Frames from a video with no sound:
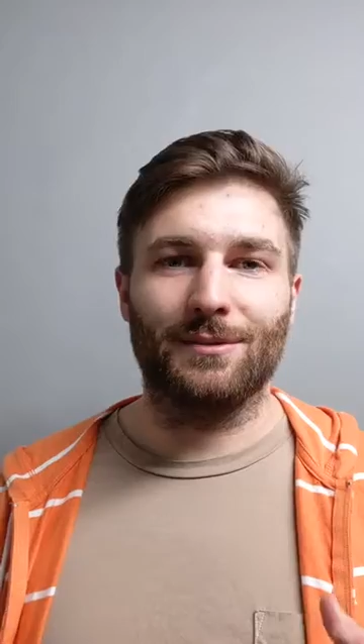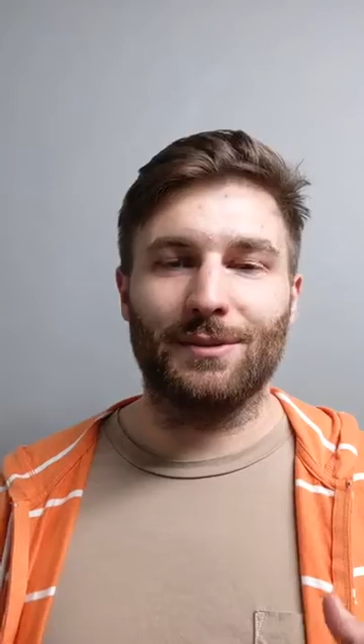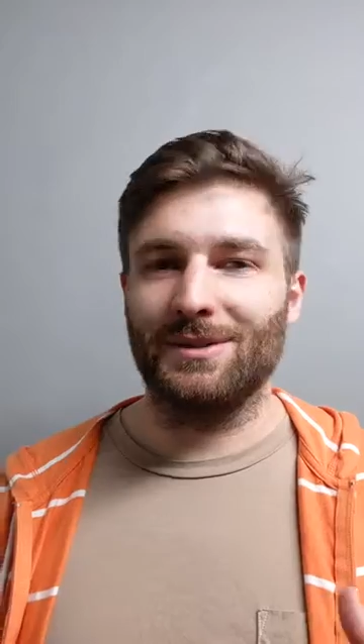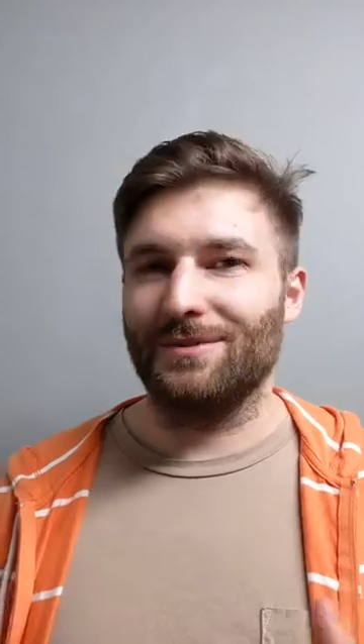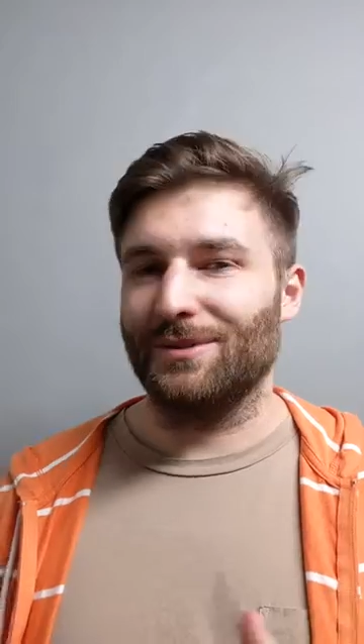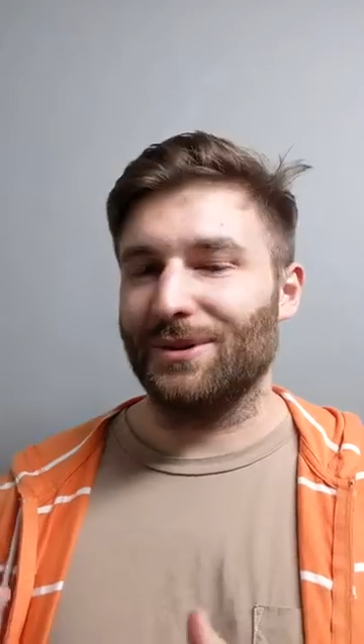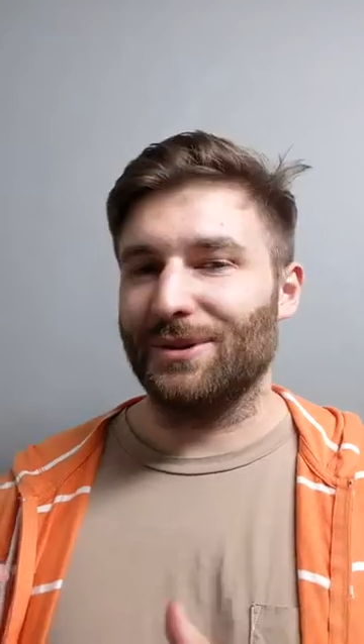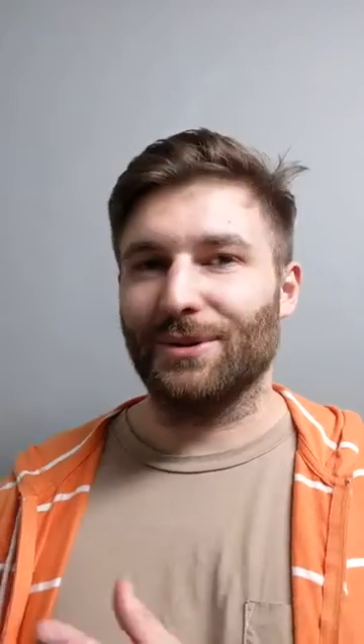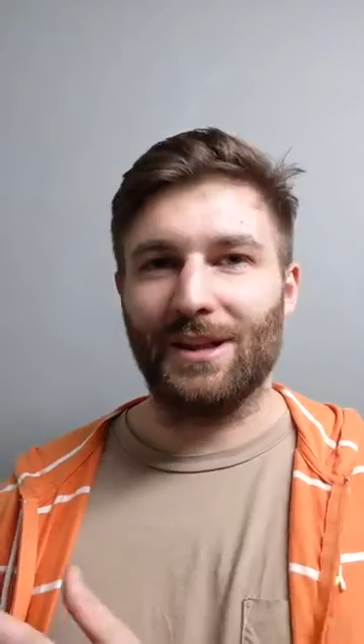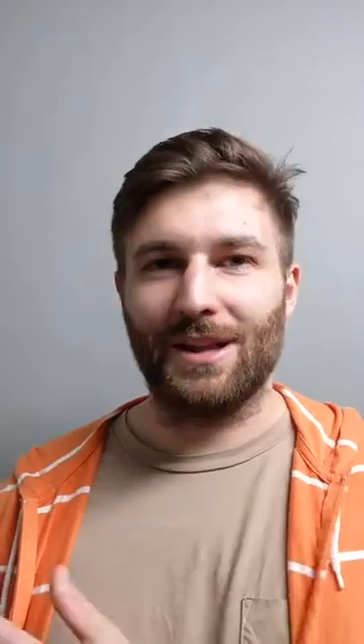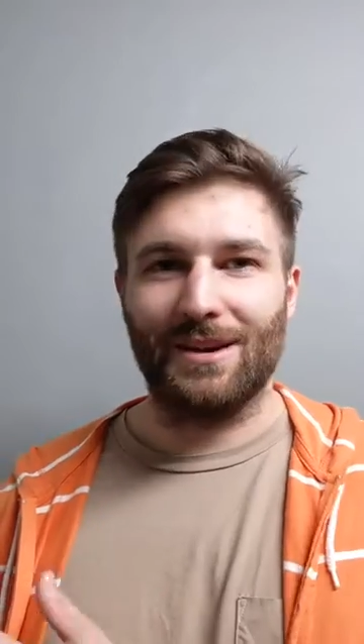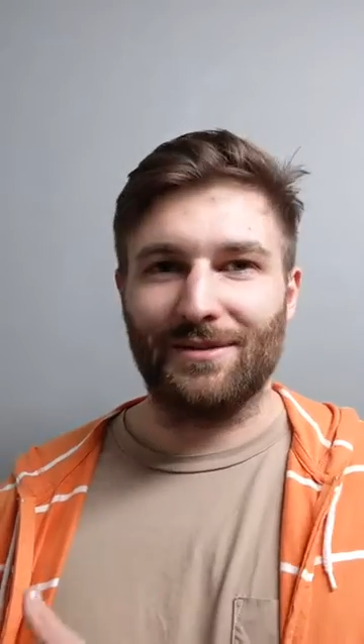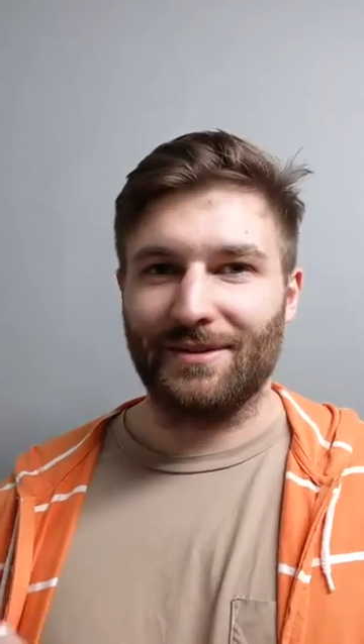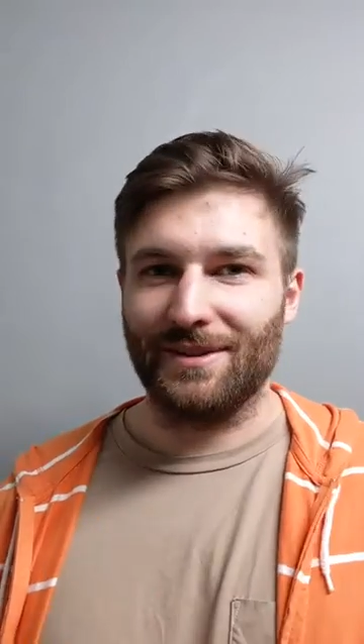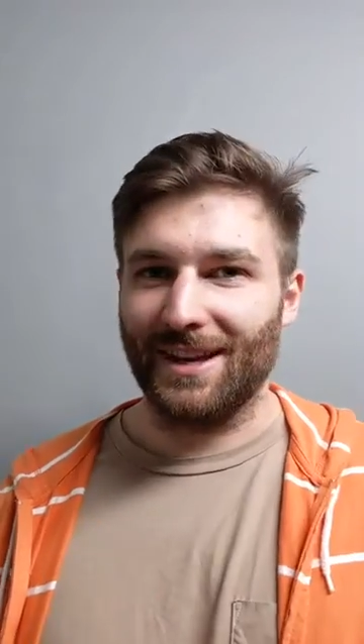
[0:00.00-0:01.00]
want further
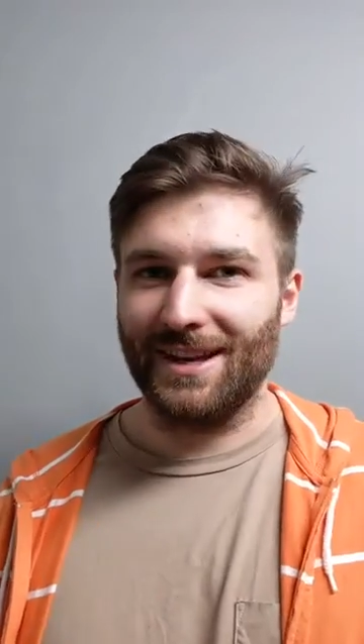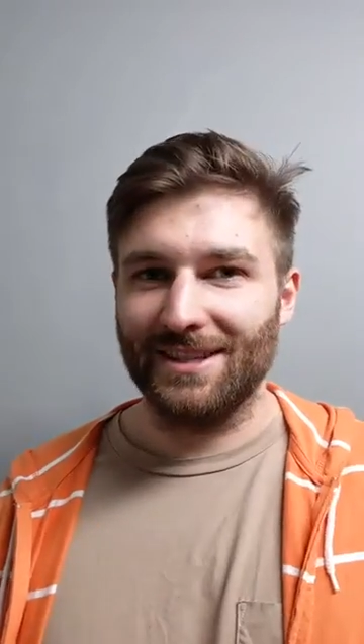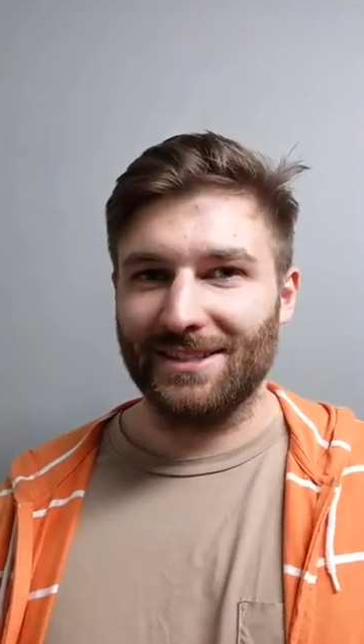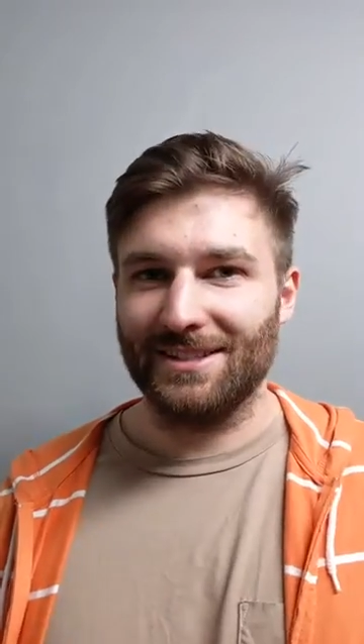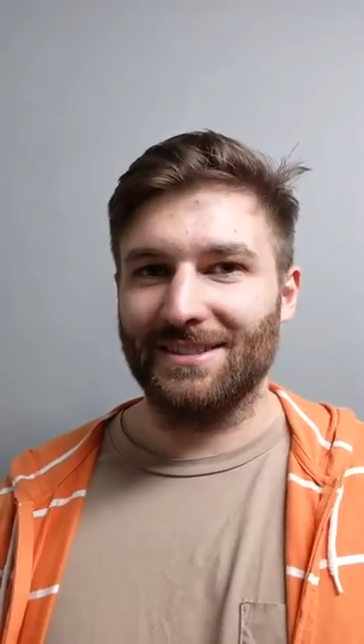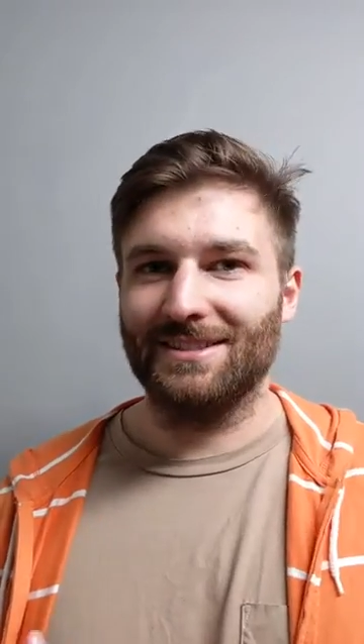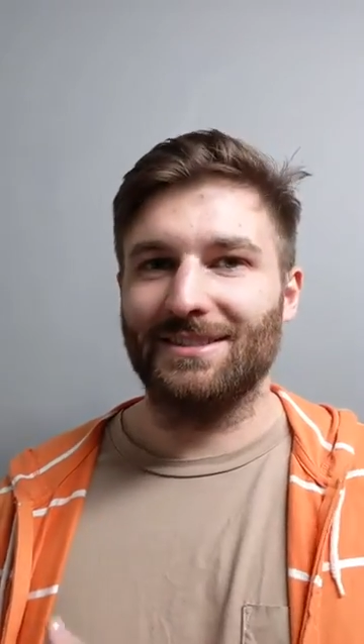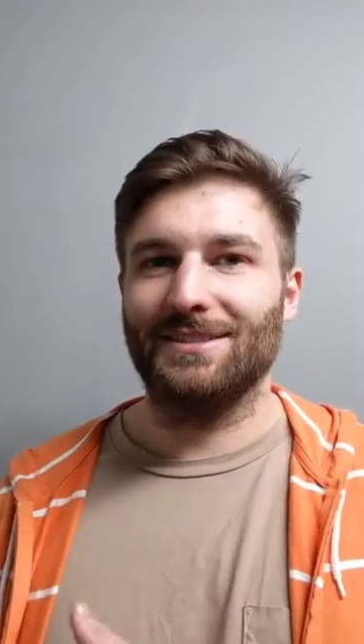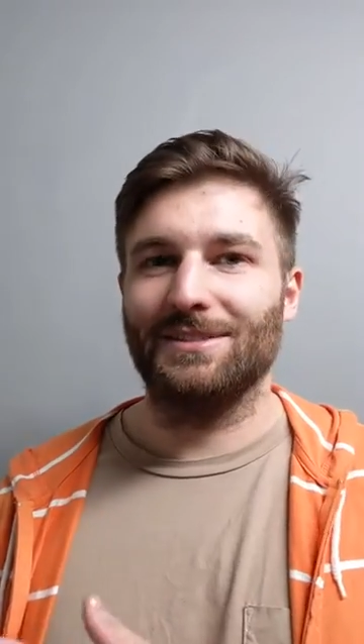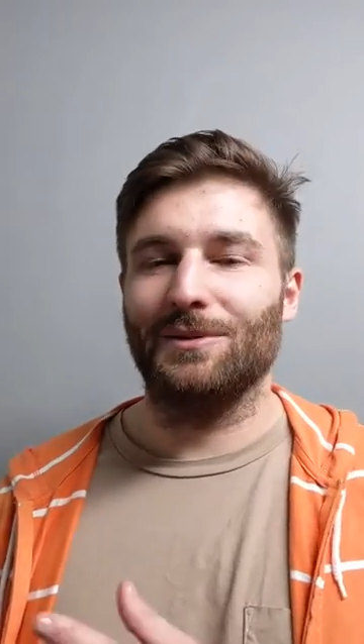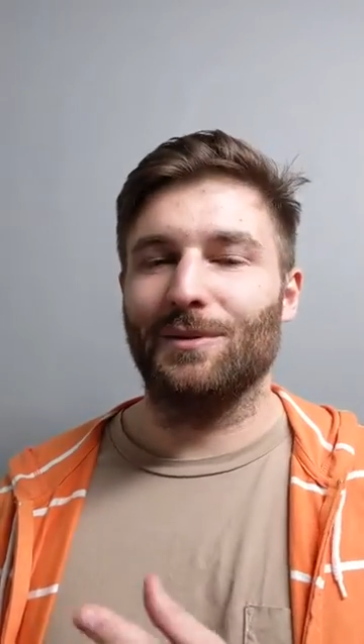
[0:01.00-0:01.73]
clarifications